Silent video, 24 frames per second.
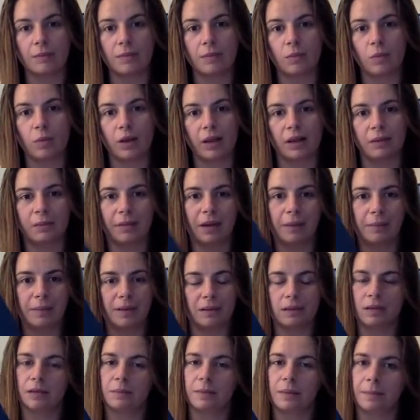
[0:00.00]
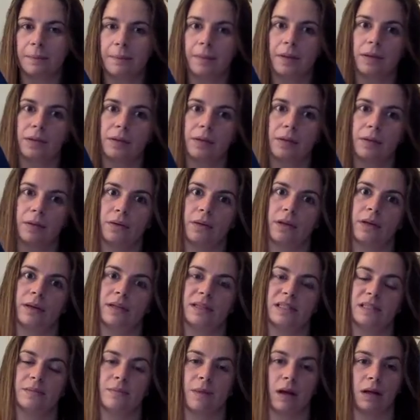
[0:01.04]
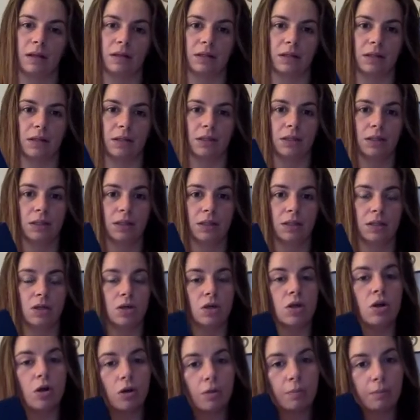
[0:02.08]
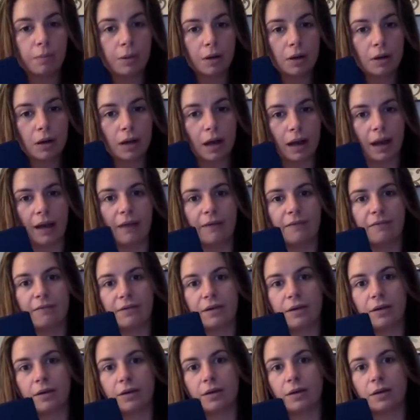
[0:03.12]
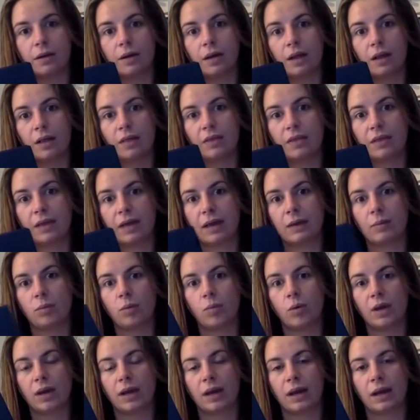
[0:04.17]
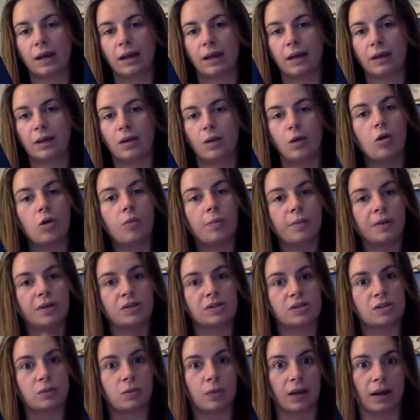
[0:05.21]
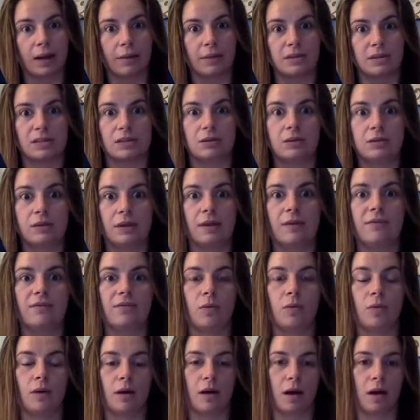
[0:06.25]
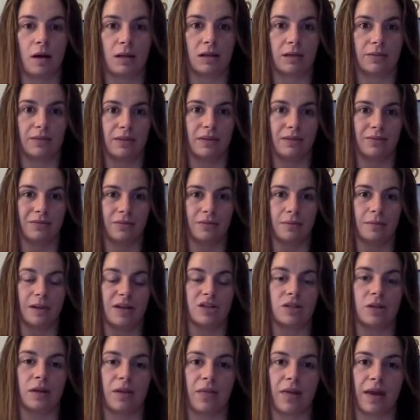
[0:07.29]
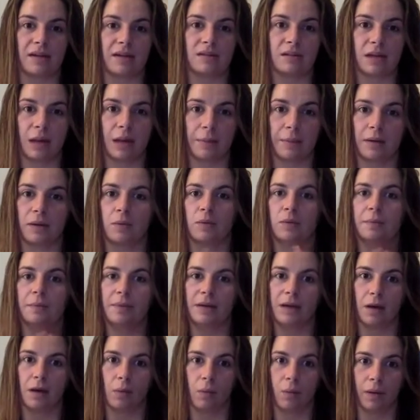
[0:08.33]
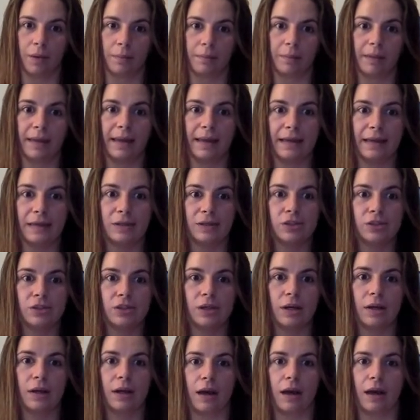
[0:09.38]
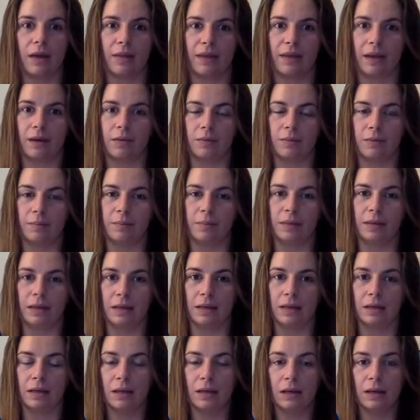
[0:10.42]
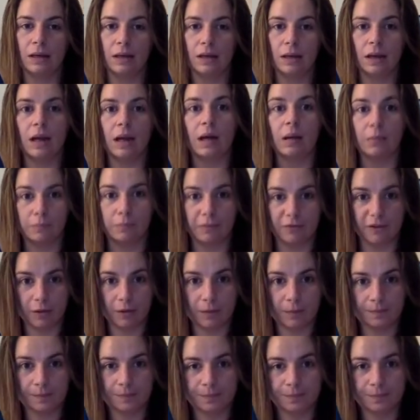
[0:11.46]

While it might be a little bit bulkier than a smaller notebook, I figured that when I opened to what I was looking for, all of the information on that topic would be on one page, and that would be helpful.